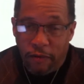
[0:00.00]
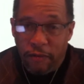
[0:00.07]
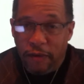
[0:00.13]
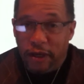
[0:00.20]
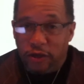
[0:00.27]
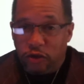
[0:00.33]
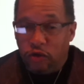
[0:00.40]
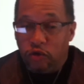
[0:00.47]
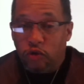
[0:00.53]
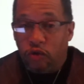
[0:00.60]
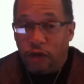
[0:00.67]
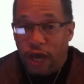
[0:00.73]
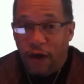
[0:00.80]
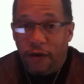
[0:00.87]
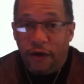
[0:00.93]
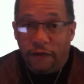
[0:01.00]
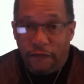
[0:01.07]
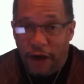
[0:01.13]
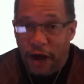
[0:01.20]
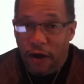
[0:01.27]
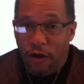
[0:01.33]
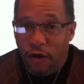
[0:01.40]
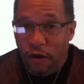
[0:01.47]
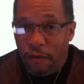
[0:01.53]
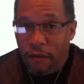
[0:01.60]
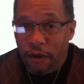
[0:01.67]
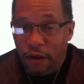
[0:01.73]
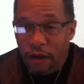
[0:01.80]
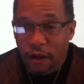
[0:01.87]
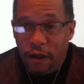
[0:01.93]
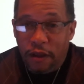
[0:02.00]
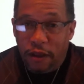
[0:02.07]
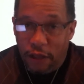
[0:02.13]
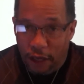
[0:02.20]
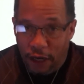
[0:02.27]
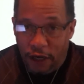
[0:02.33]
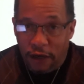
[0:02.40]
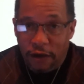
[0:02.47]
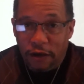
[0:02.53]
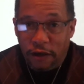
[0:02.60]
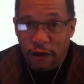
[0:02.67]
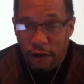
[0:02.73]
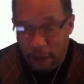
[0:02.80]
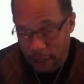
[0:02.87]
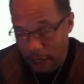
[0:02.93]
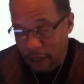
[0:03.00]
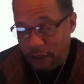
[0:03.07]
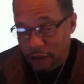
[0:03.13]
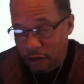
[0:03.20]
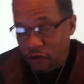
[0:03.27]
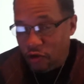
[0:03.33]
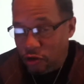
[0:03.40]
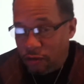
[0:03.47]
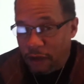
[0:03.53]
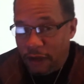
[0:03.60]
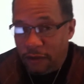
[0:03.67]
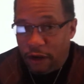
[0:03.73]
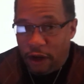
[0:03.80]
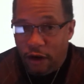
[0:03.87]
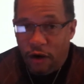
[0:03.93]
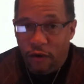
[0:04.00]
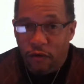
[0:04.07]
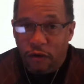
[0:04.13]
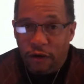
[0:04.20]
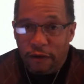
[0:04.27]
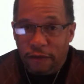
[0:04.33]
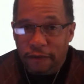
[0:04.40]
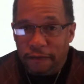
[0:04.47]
permits you to carry a firearm, then yes, you should be able to carry one.